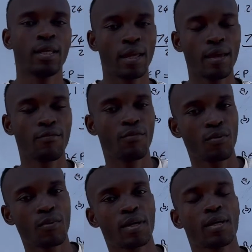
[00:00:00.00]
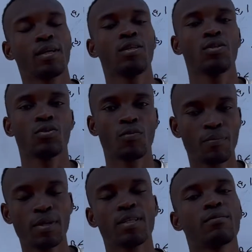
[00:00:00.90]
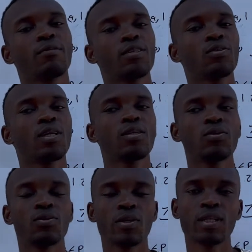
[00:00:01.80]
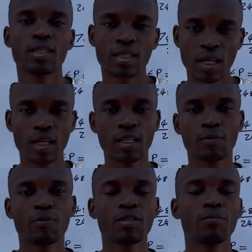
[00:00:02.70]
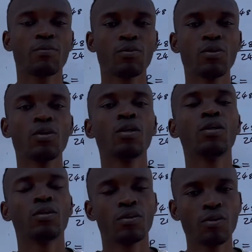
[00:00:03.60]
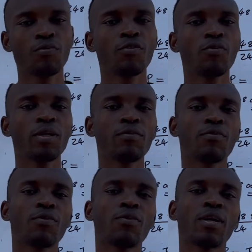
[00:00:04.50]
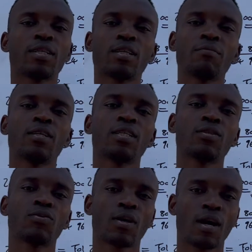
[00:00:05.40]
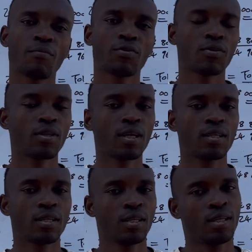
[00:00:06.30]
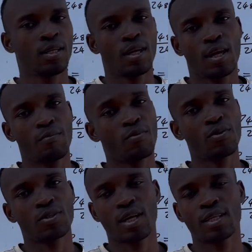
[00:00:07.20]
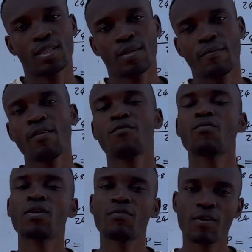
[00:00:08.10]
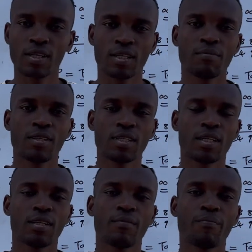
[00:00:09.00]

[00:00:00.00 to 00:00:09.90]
every week so please make sure that you join as early as possible don't wait for examination to come so that uh, because guys if you wait for examination